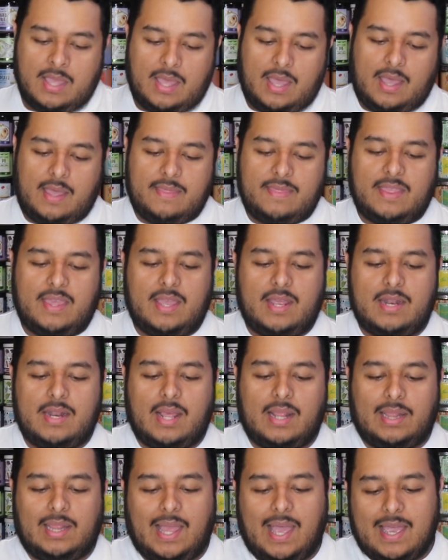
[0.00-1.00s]
And then
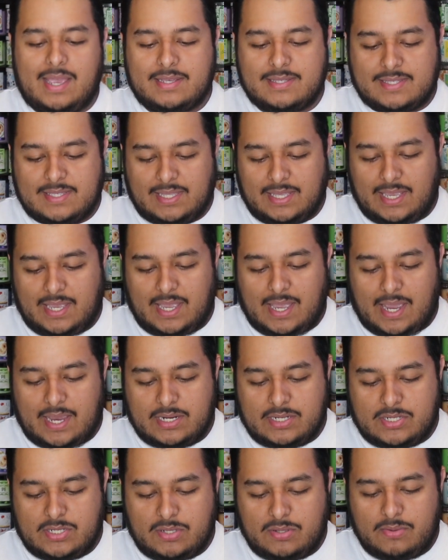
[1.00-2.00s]
lastly, I
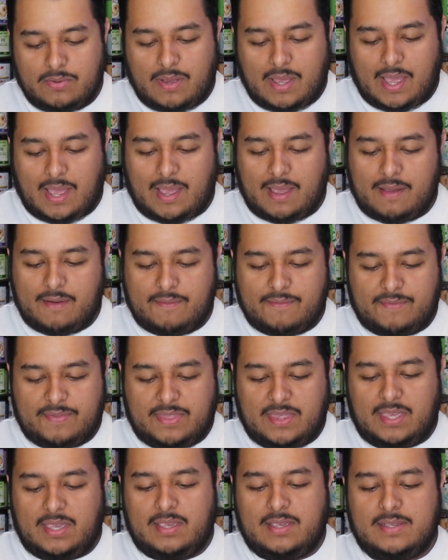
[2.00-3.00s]
do have
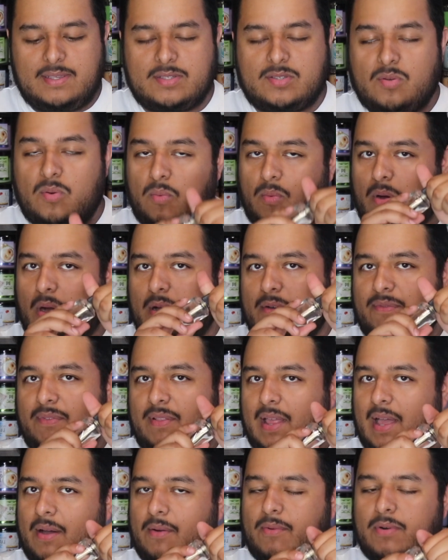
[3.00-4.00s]
these
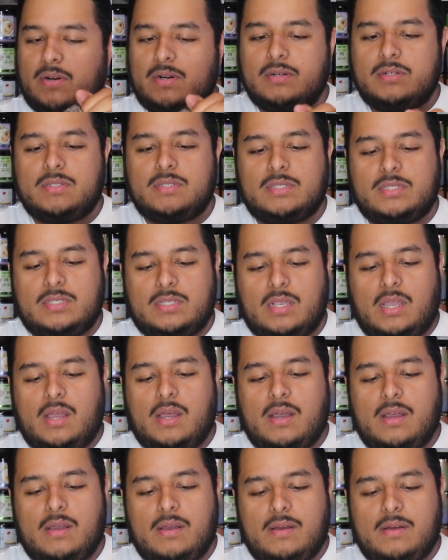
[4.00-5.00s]
Wallflowers.
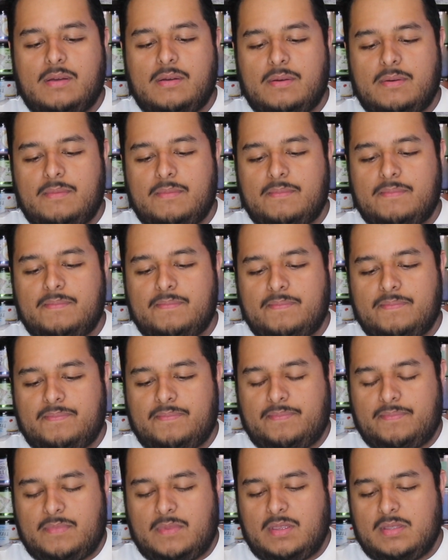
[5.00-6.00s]

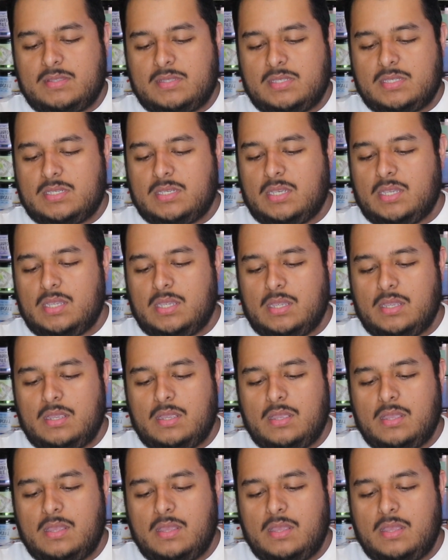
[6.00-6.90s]
Let's see.